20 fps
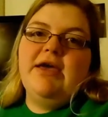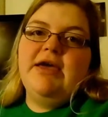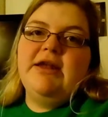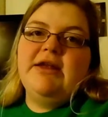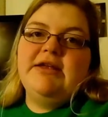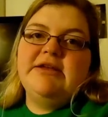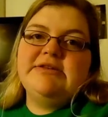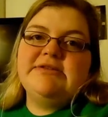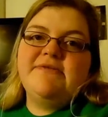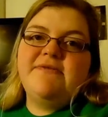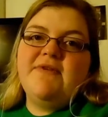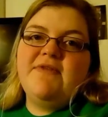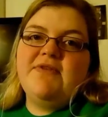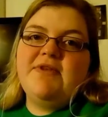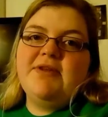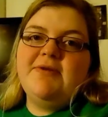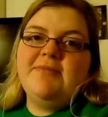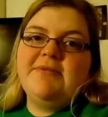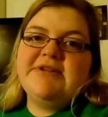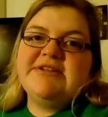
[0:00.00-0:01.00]
It is
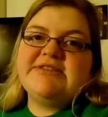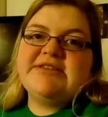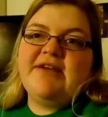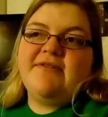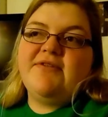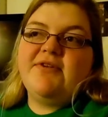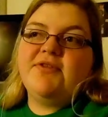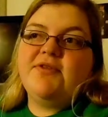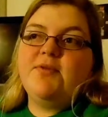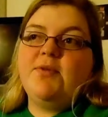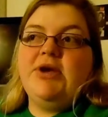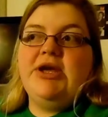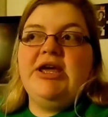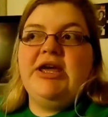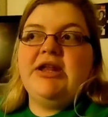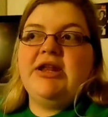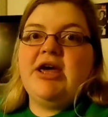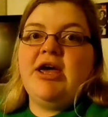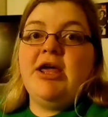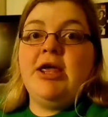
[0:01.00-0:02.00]
15 minutes after
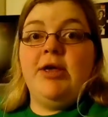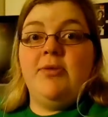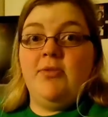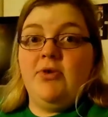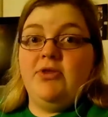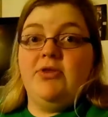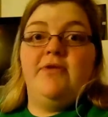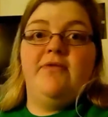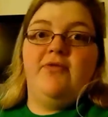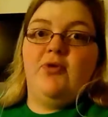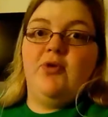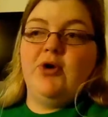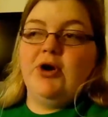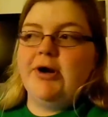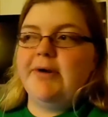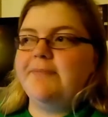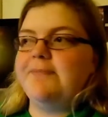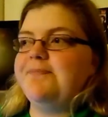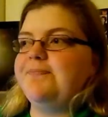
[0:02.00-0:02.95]
3 and I am on the floor